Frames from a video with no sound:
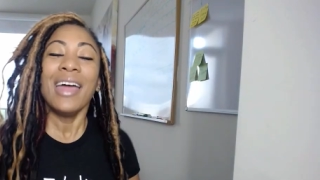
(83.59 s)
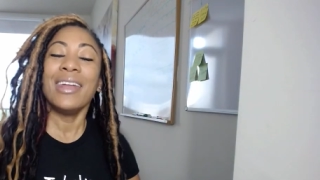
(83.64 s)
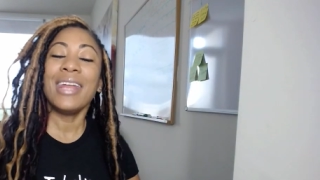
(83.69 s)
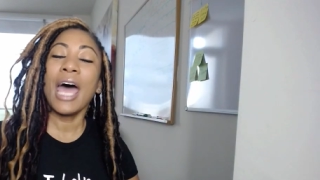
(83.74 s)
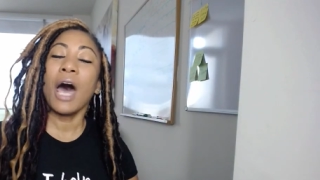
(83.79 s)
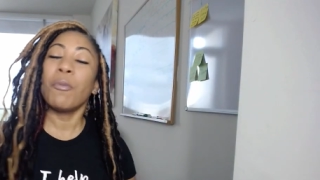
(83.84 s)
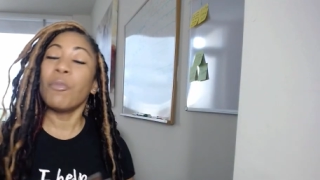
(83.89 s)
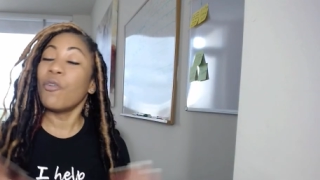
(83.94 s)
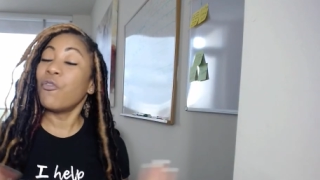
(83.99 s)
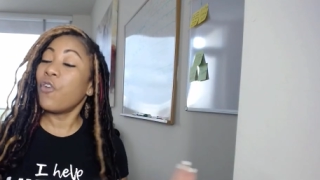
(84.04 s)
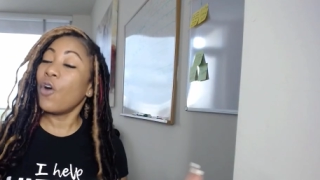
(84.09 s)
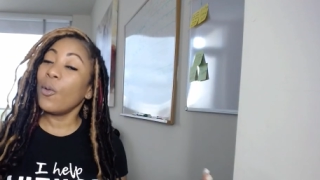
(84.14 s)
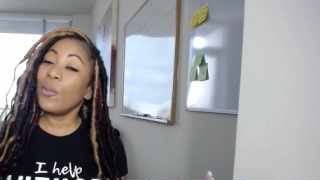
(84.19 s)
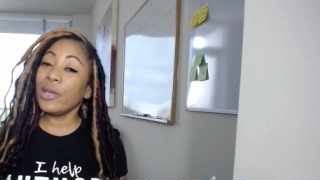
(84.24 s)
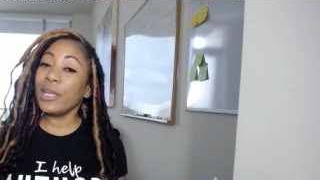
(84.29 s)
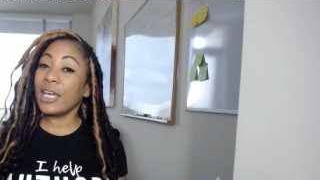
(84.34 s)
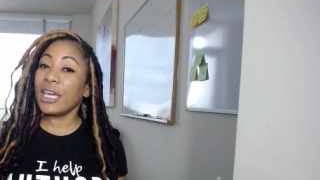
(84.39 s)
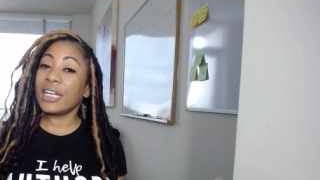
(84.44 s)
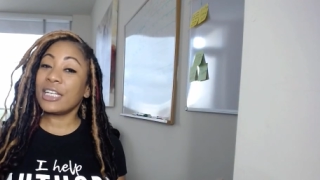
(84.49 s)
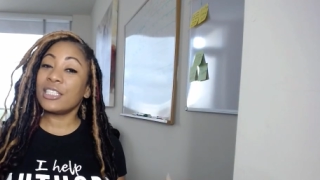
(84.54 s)
Now, before
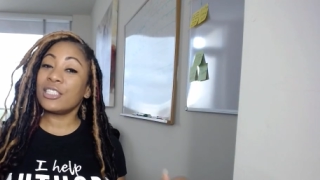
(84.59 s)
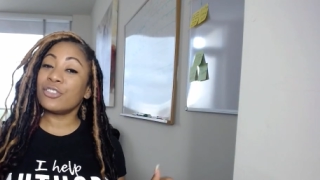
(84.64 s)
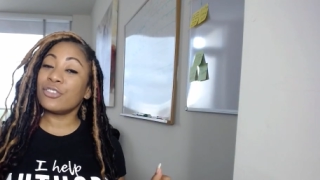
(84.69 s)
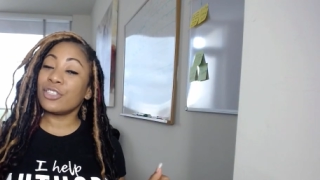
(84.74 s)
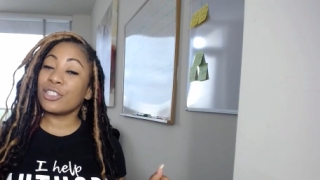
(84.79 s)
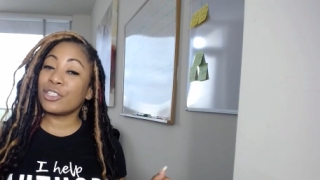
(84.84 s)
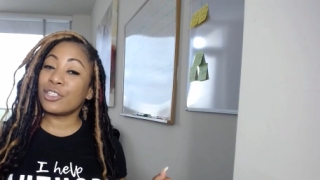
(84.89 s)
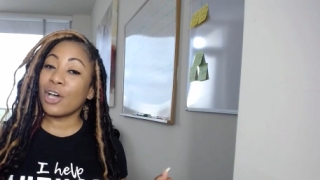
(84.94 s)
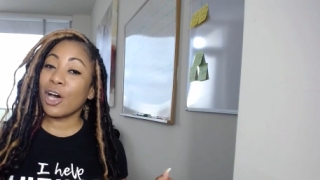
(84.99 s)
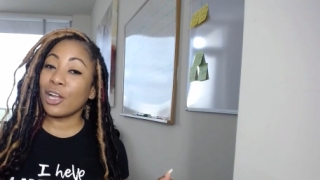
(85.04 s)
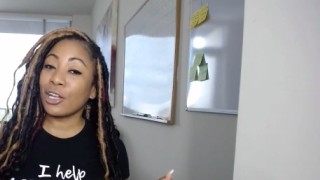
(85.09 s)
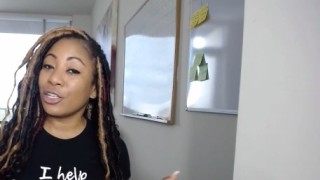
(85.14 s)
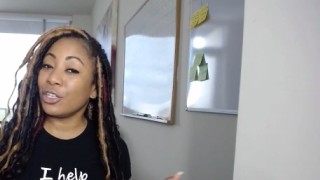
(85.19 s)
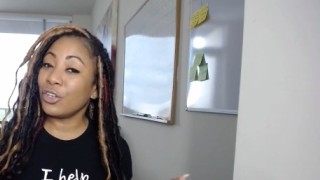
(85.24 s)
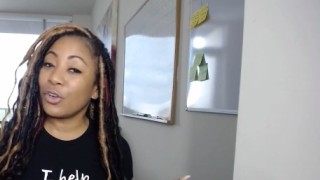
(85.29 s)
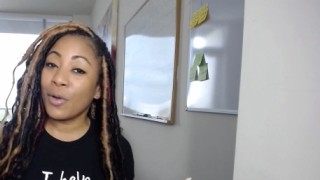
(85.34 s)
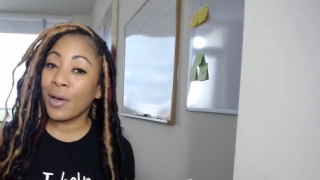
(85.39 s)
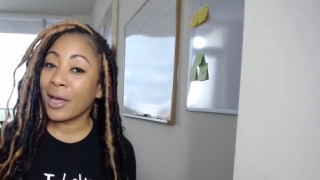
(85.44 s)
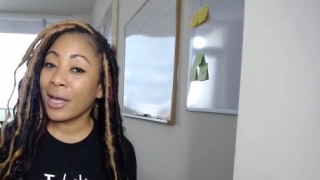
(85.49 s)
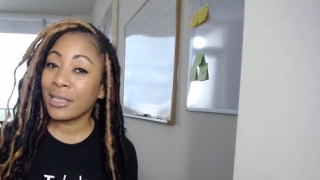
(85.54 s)
we get into this, darling,
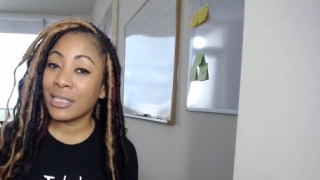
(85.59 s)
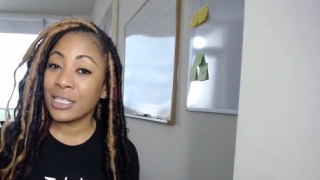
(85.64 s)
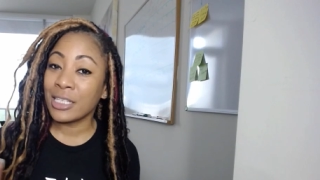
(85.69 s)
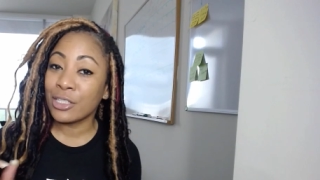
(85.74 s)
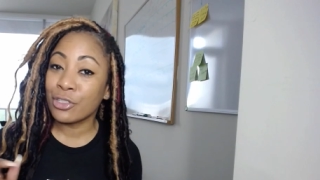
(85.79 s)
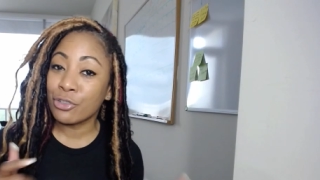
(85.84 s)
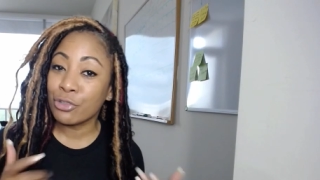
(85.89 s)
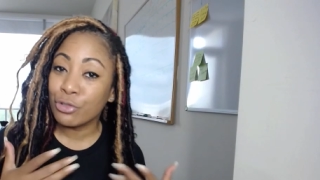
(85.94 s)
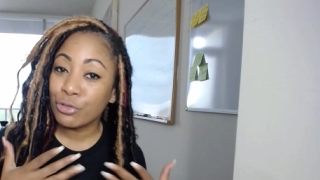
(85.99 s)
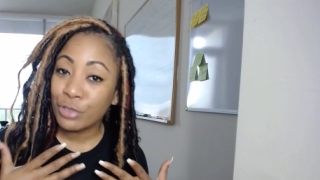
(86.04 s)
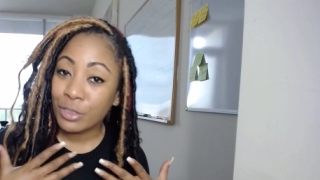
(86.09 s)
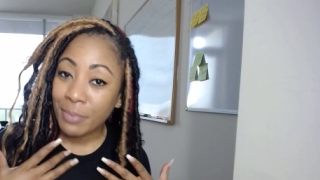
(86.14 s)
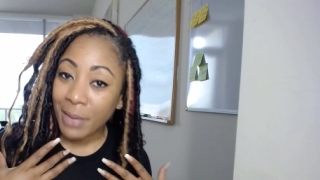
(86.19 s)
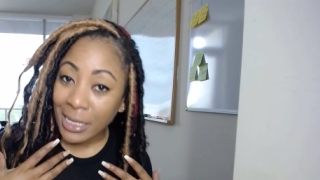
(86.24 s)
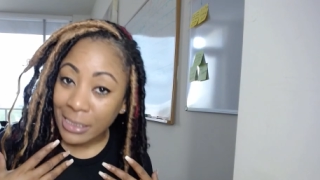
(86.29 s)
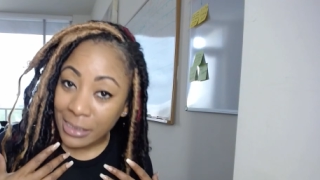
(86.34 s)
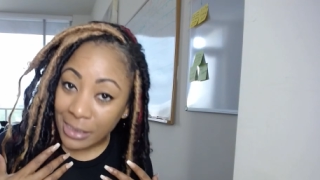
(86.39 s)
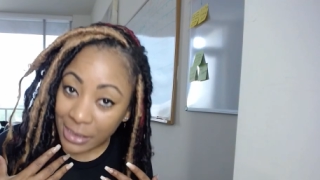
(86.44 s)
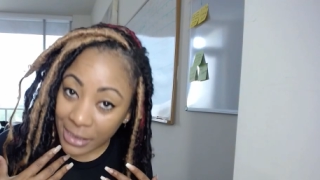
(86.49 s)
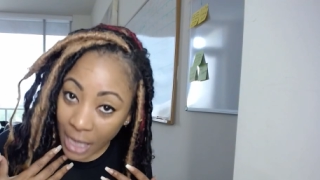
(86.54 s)
you know I got to introduce
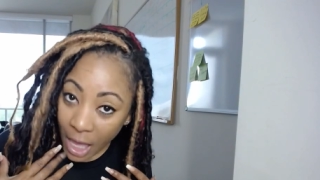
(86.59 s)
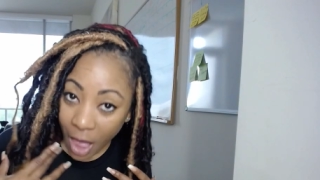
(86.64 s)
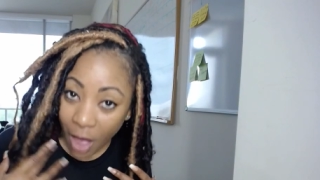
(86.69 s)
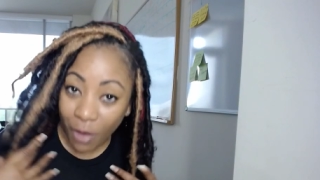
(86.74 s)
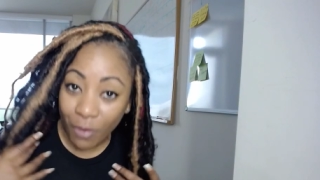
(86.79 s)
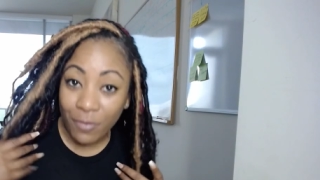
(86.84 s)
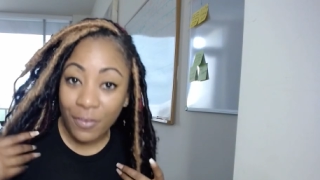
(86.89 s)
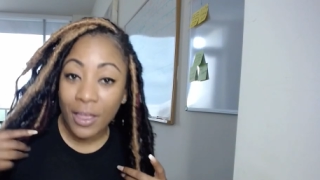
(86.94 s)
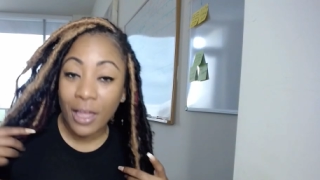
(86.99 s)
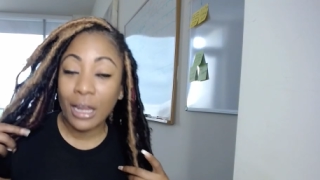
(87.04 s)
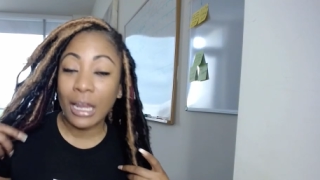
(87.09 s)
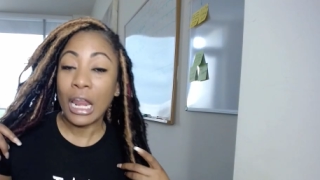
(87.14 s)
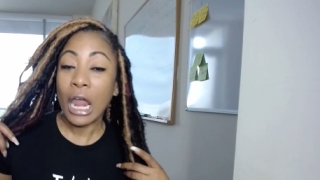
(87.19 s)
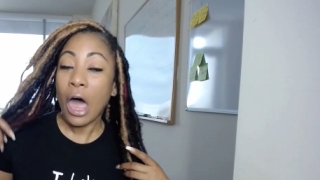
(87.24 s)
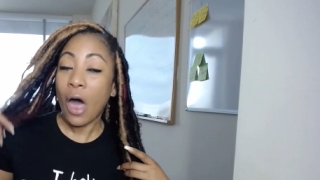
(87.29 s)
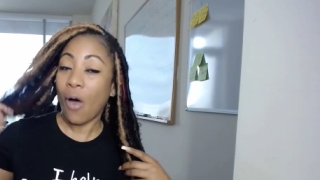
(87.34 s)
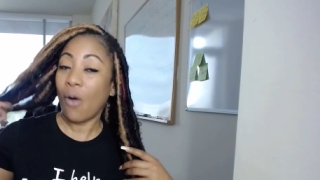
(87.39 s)
myself. Hello.